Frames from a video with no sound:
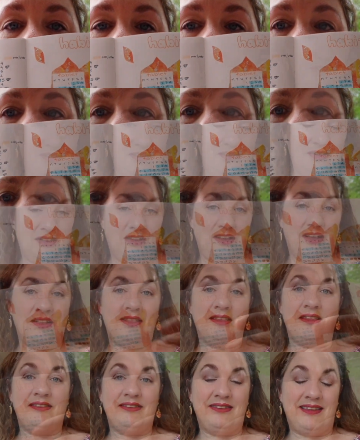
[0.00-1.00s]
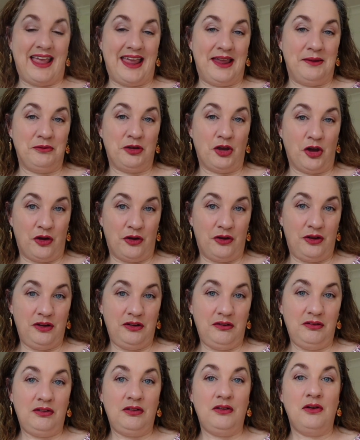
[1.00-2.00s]
to do. The same
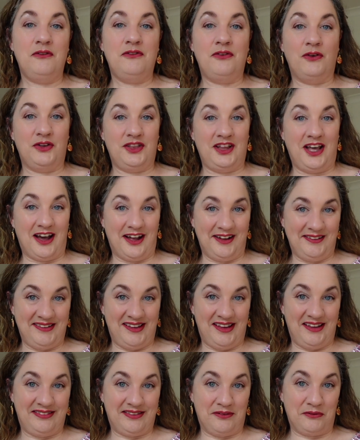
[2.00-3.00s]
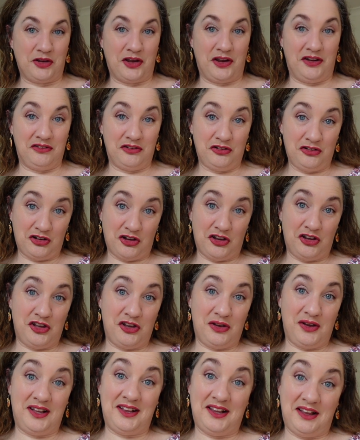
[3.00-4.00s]
goes for the ideas I'm going to show
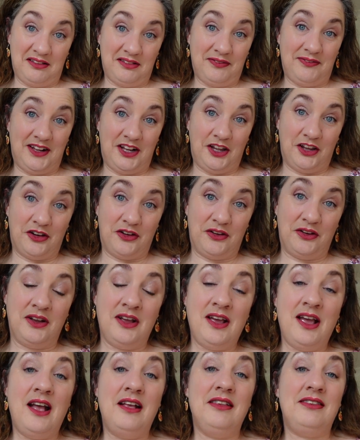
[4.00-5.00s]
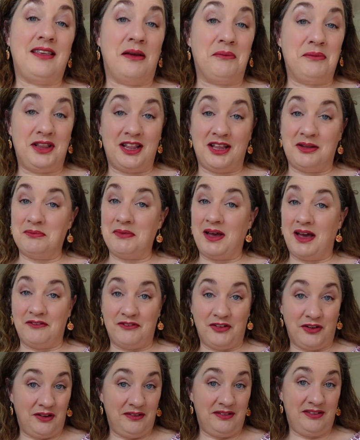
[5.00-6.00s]
you in this video. Some of them are
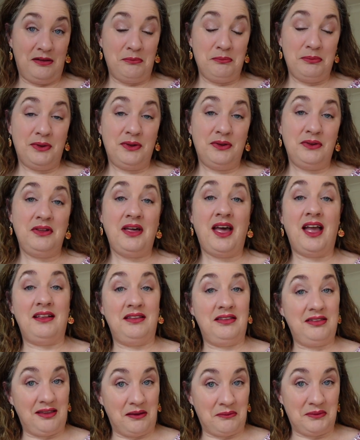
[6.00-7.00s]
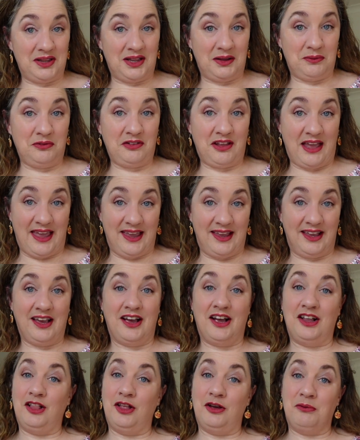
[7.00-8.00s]
very simple and some of them take
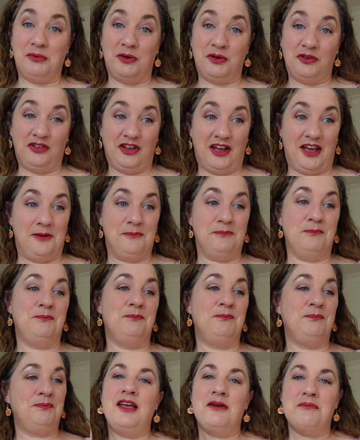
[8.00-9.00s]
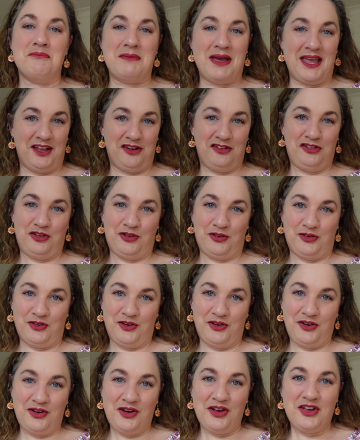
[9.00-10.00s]
a lot more time. Make
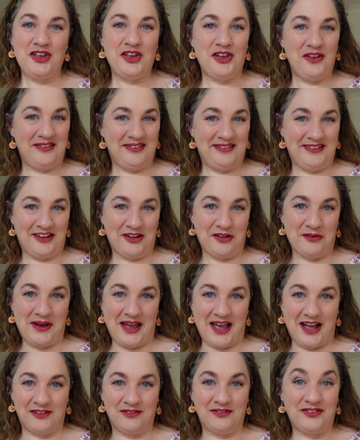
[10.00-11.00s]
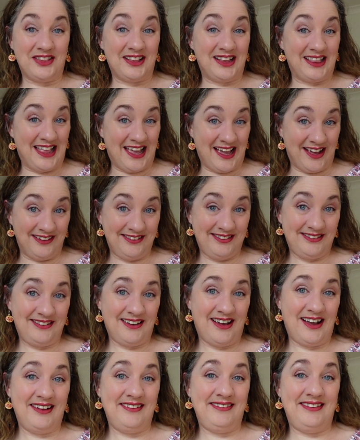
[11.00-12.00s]
sure you stick around for the
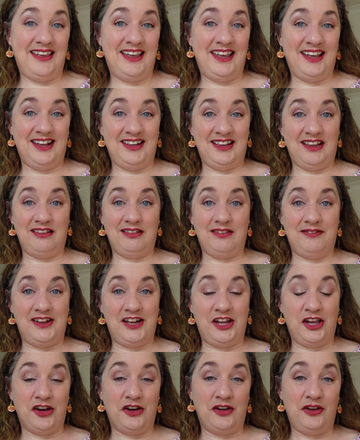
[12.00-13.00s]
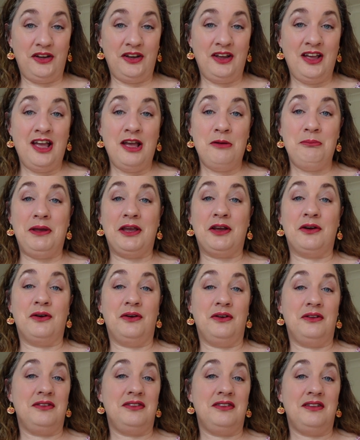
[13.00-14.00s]
last idea in this video
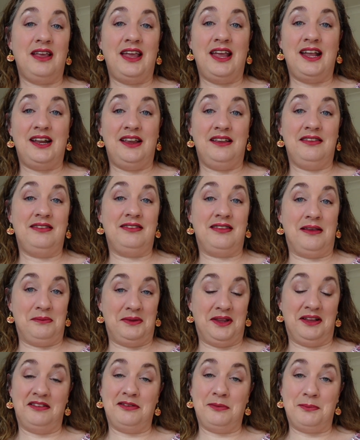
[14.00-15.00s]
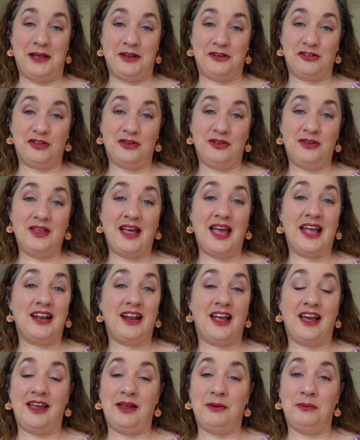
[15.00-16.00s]
because it is something special and
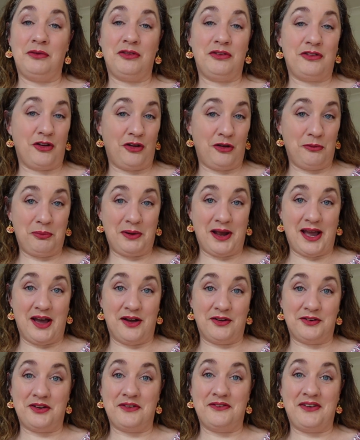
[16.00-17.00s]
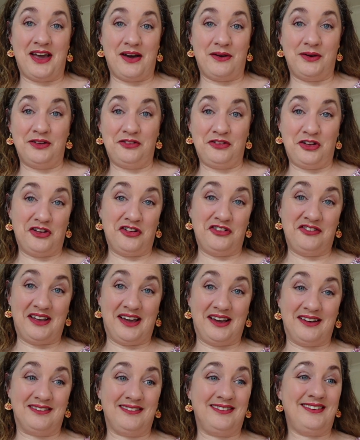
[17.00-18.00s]
I am so proud of how it turned
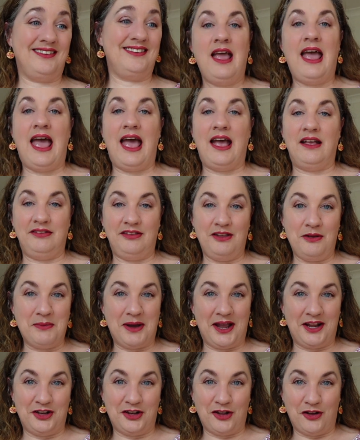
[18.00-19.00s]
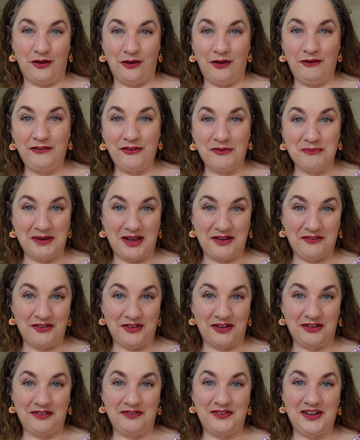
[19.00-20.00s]
out. As you might know from my
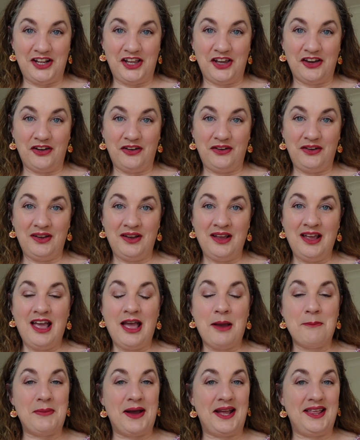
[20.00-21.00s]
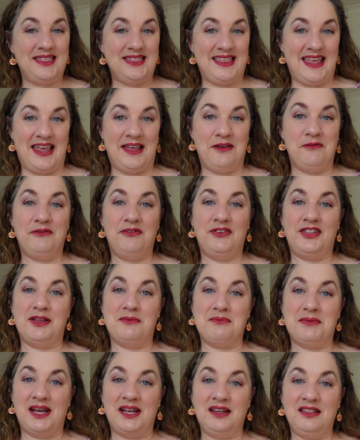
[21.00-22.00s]
first video, my theme for the
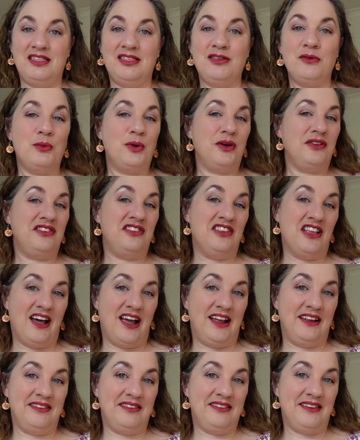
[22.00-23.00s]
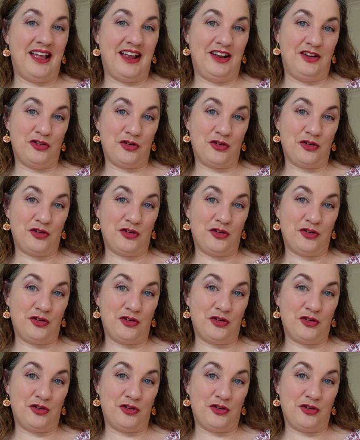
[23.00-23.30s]
month was Knights and